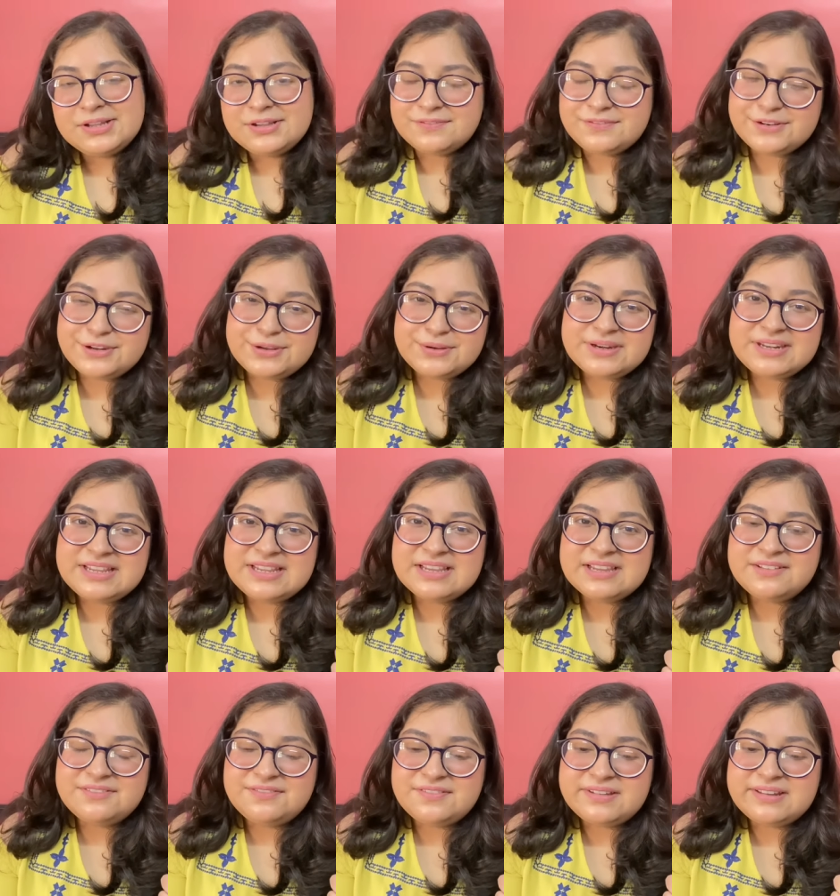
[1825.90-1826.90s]
for Yunhee,
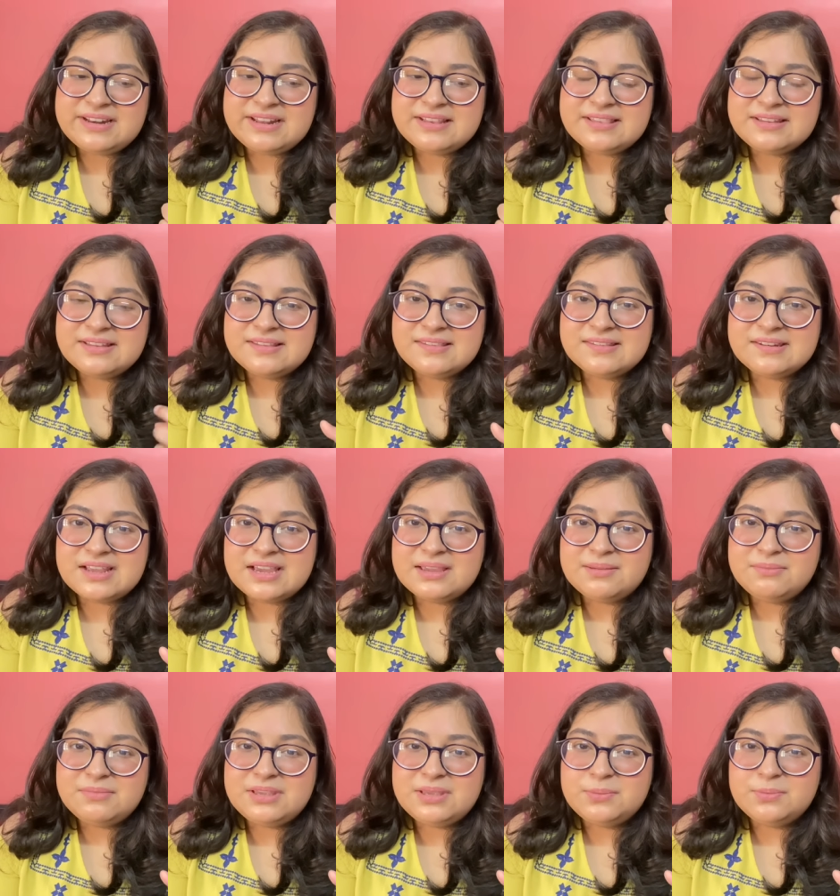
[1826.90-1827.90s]
I feel at this
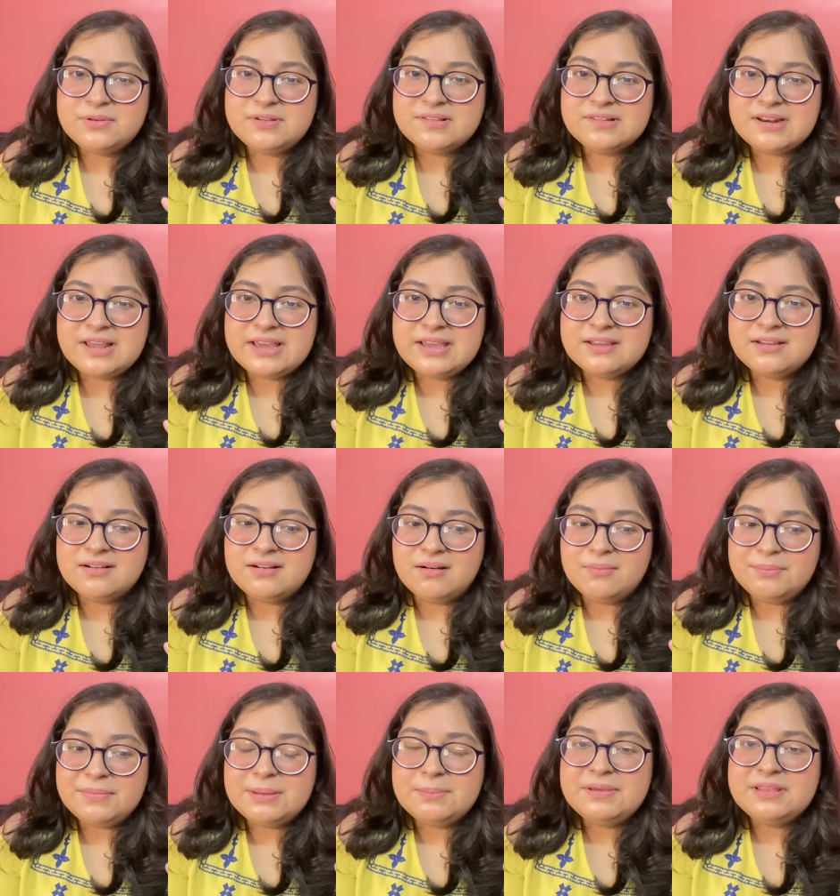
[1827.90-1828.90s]
time he was like
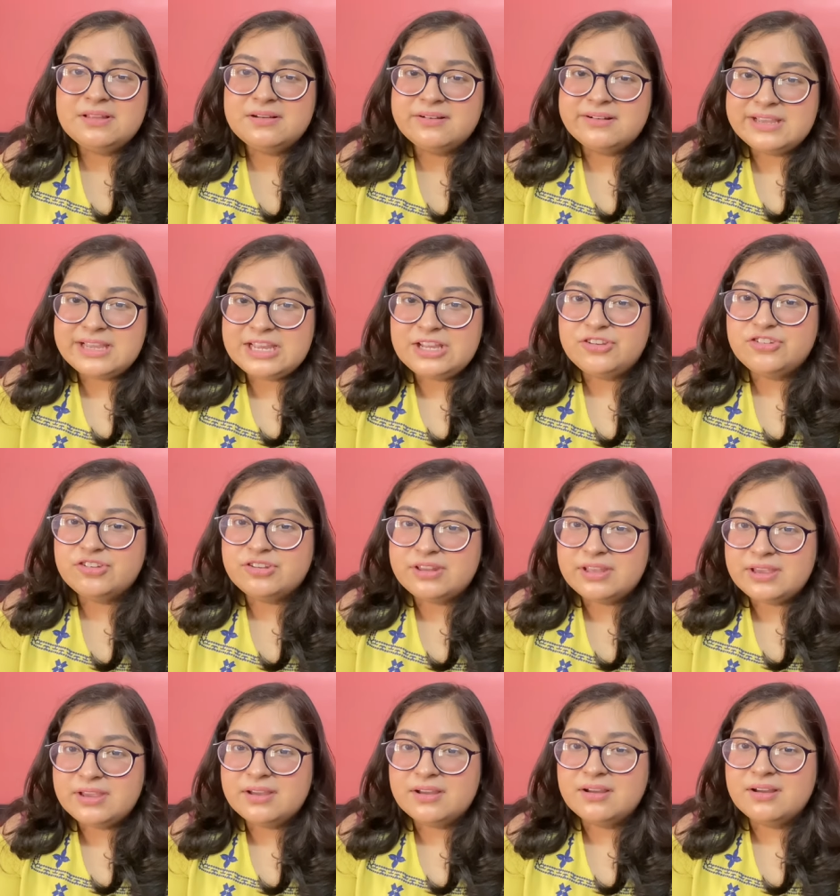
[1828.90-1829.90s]
uh, maybe the age
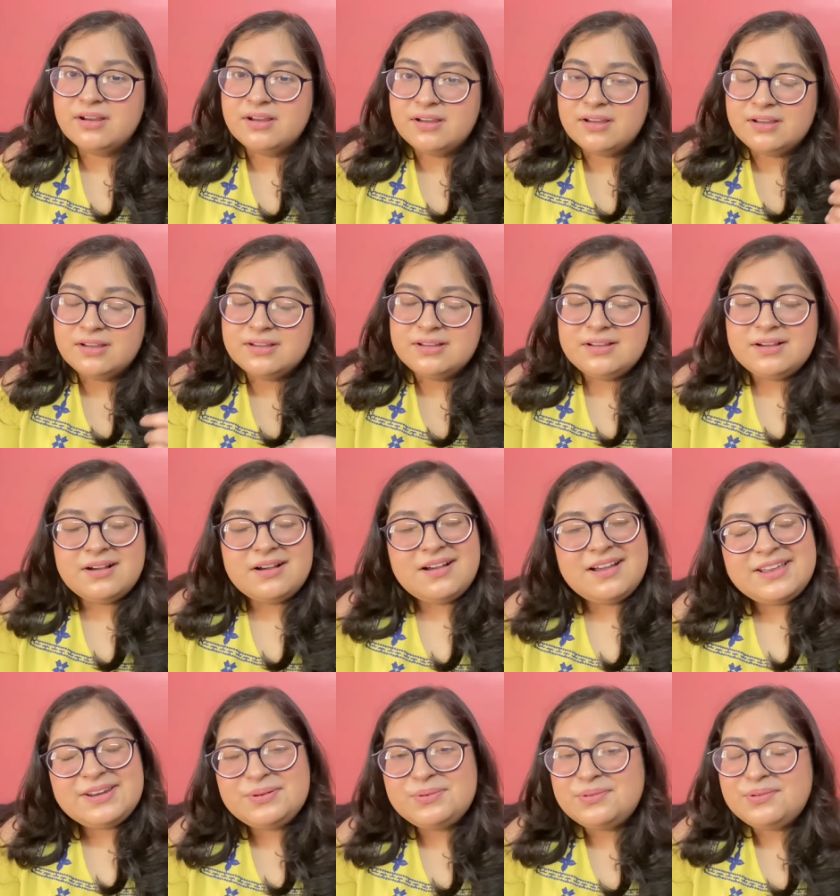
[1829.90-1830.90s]
thing.
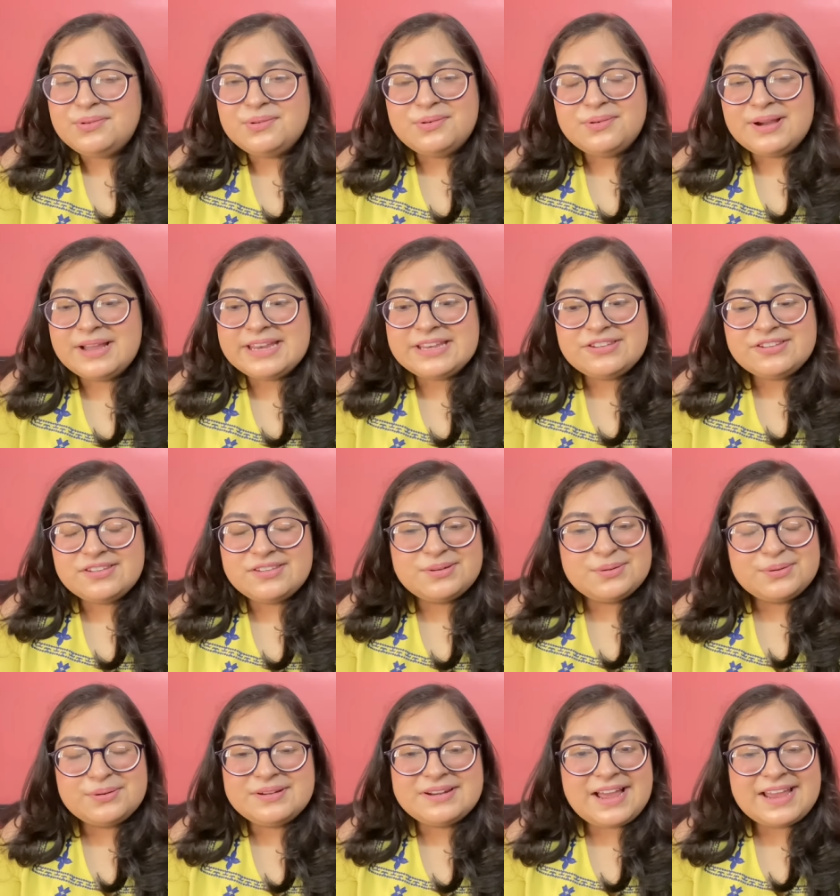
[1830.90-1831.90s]
I don't know. I just
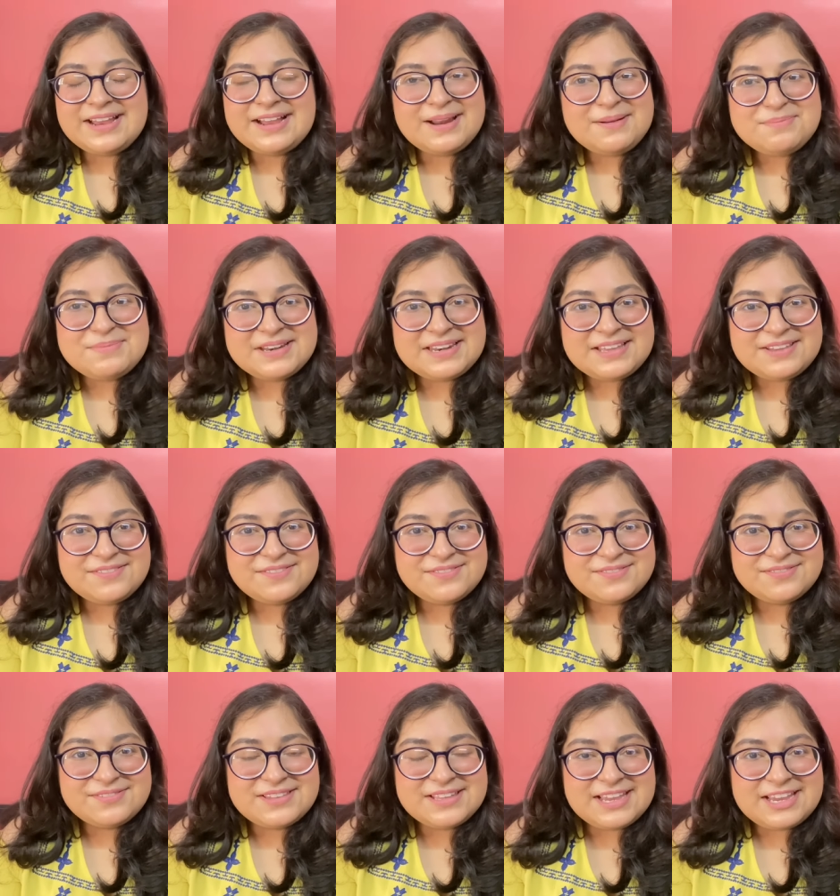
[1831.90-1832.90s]
don't. I can't
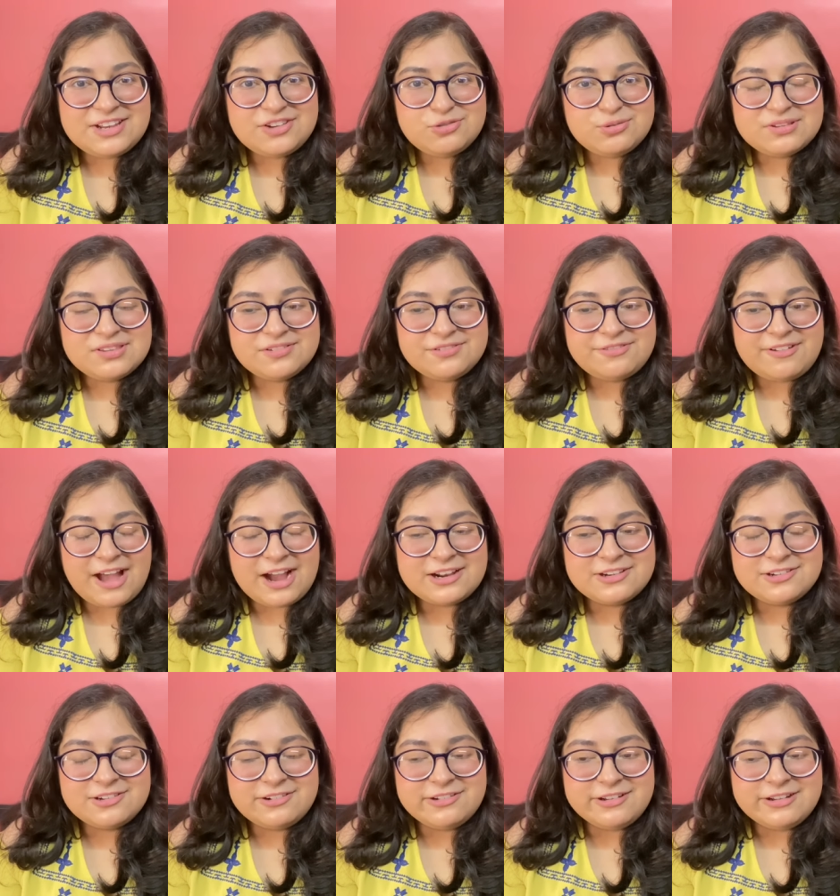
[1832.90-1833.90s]
believe the age was a
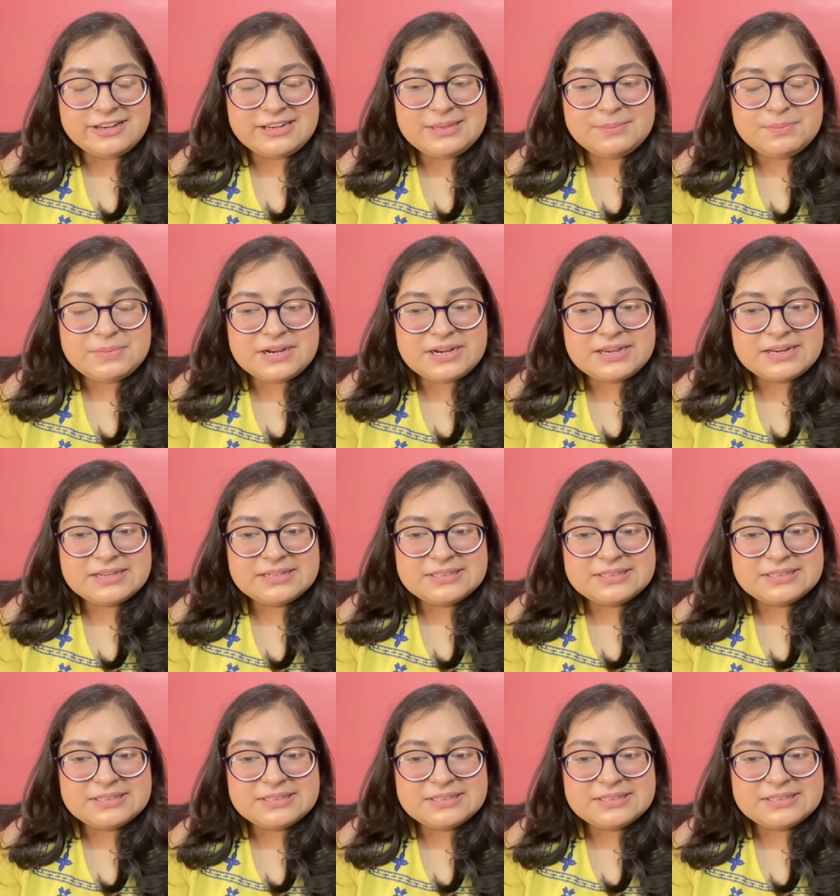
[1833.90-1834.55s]
factor really. But